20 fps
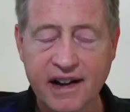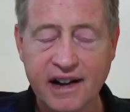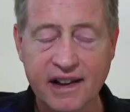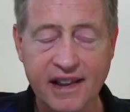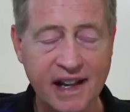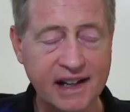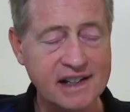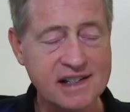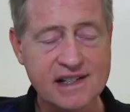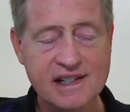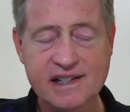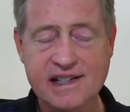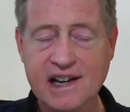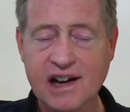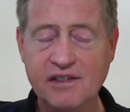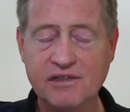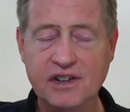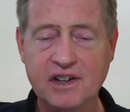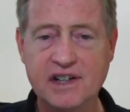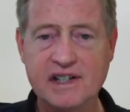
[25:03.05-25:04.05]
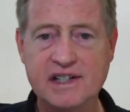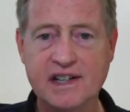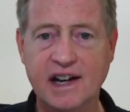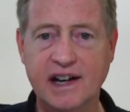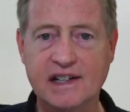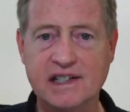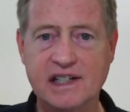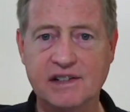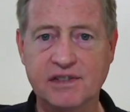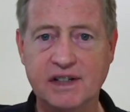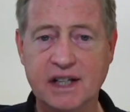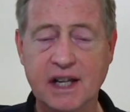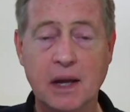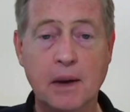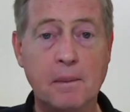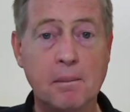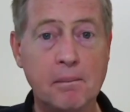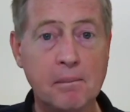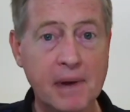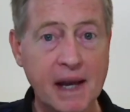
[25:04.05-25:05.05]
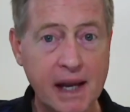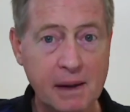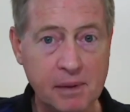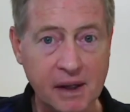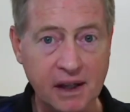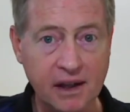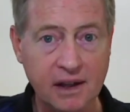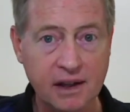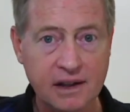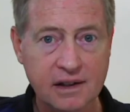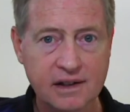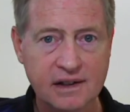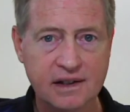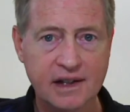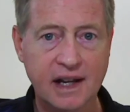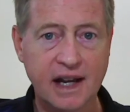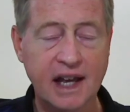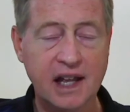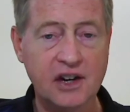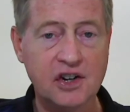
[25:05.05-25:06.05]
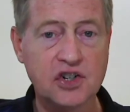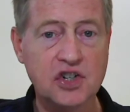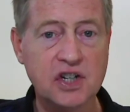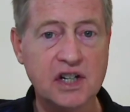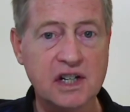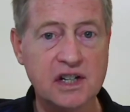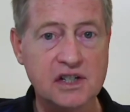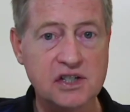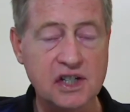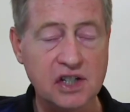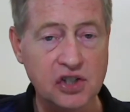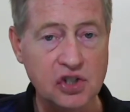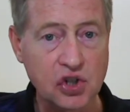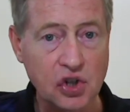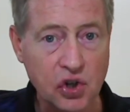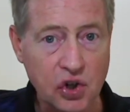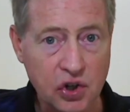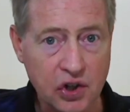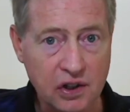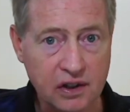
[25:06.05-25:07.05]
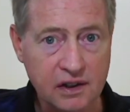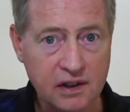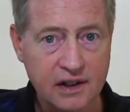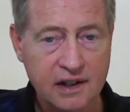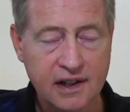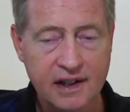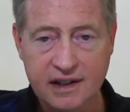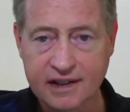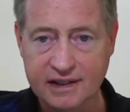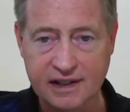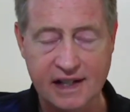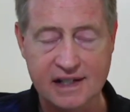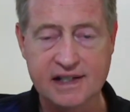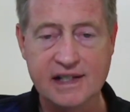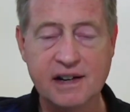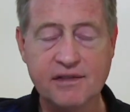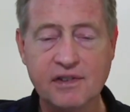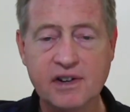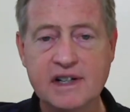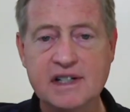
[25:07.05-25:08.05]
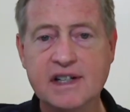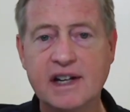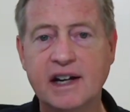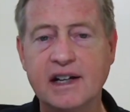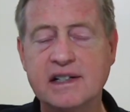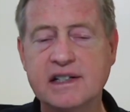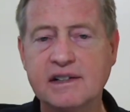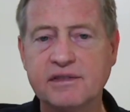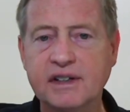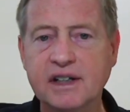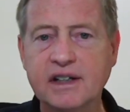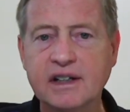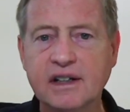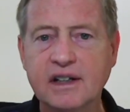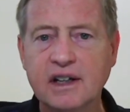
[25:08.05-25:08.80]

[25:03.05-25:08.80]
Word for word: That doesn't sound very scientific. Maybe energy is eternal. That's not very scientific.